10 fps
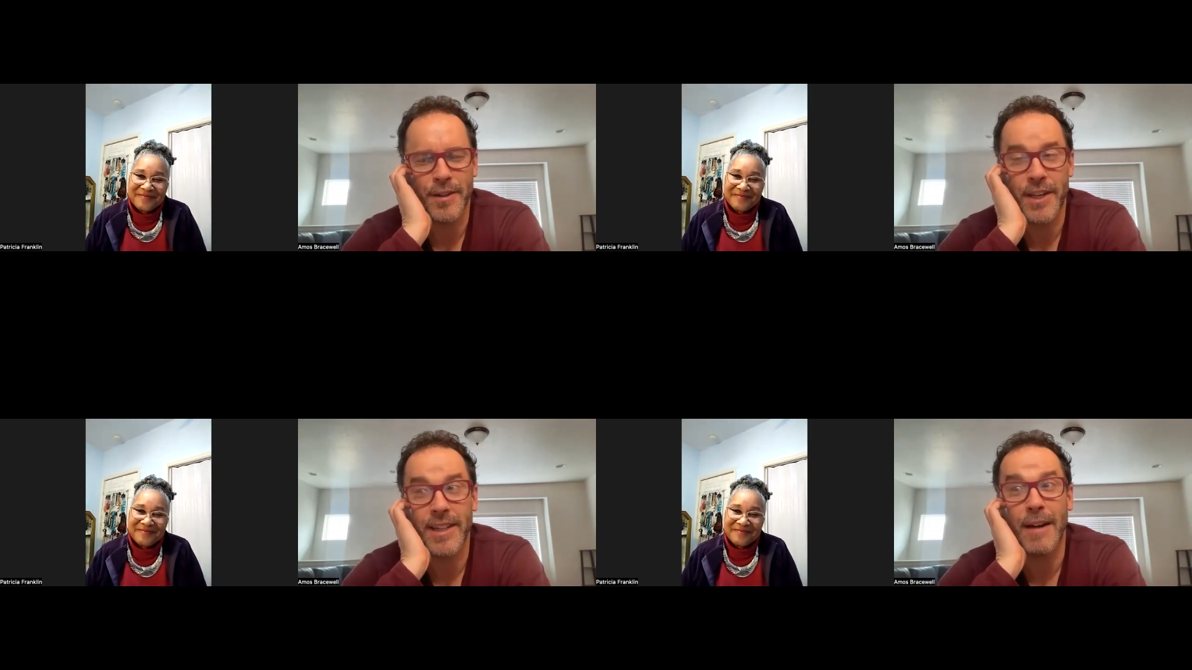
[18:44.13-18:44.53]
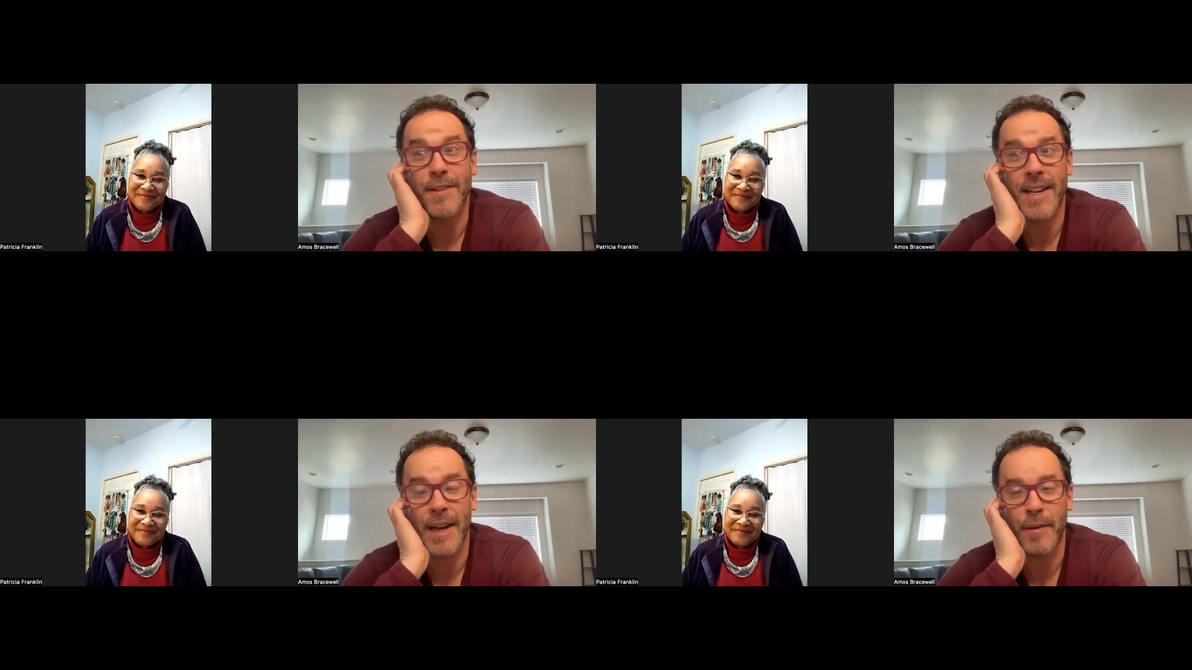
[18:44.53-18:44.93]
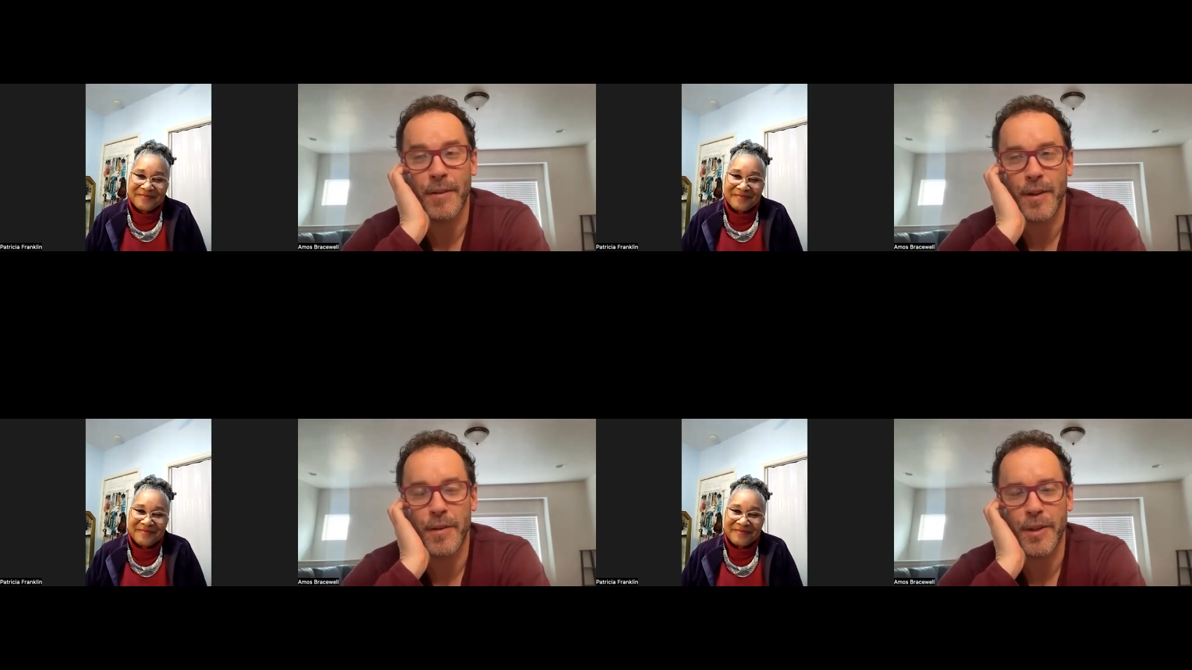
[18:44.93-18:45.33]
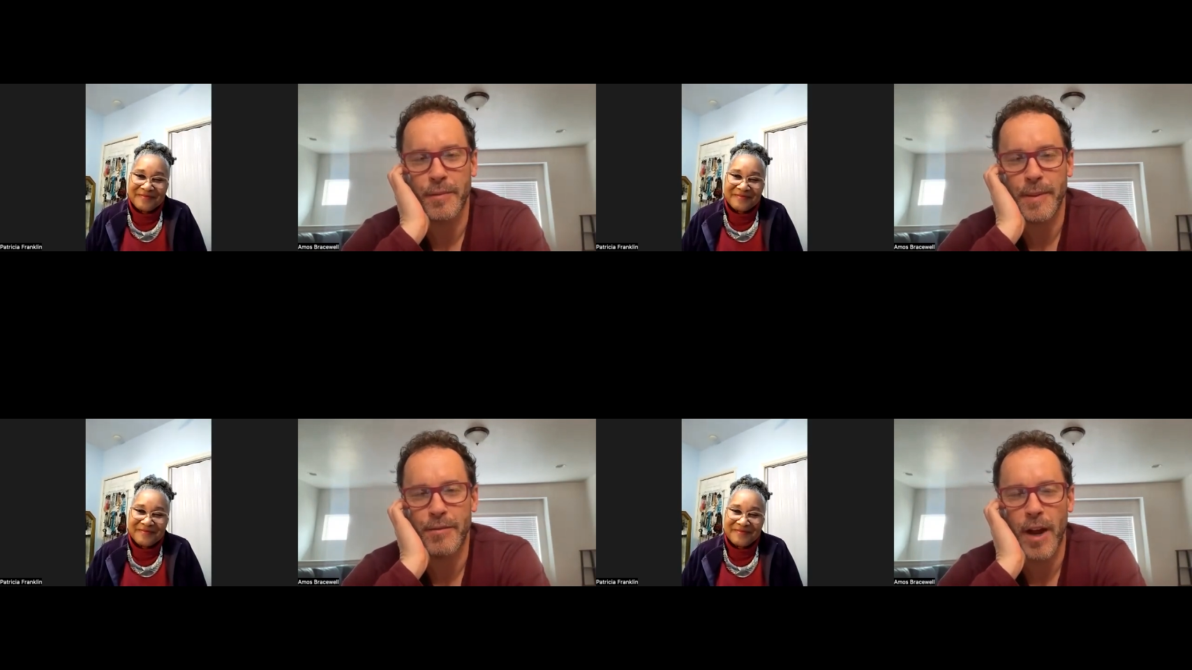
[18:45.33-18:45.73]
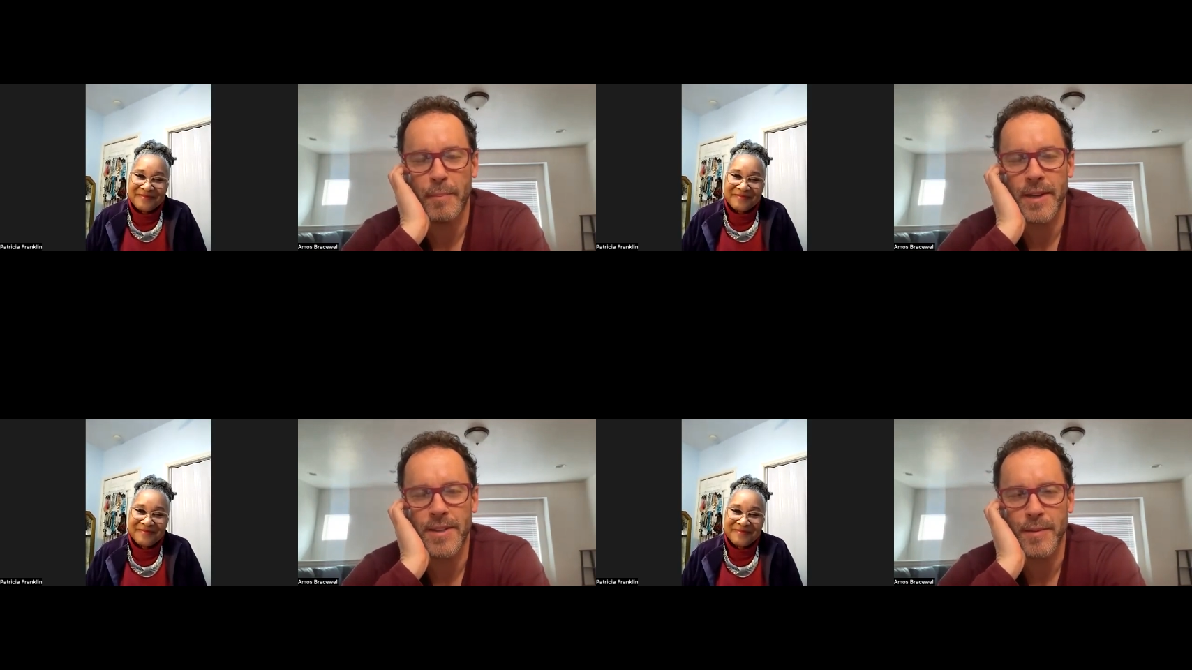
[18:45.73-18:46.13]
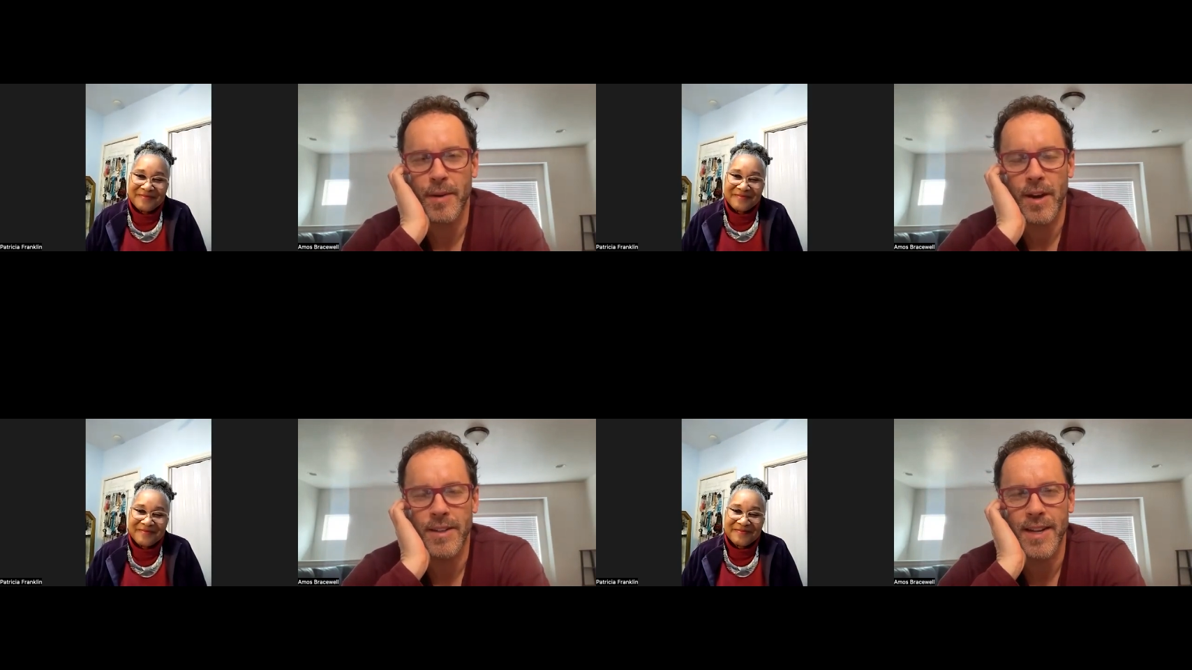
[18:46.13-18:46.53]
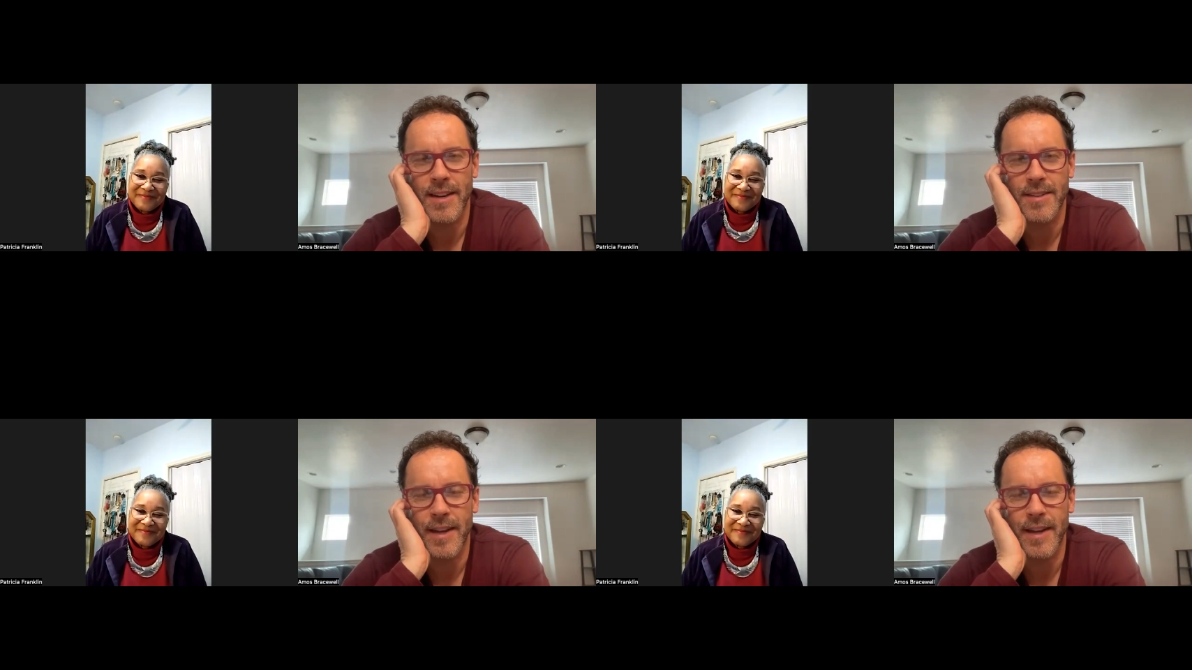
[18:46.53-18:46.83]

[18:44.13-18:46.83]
Speaker 1: She'd love to connect with you. She'll be dropping some contact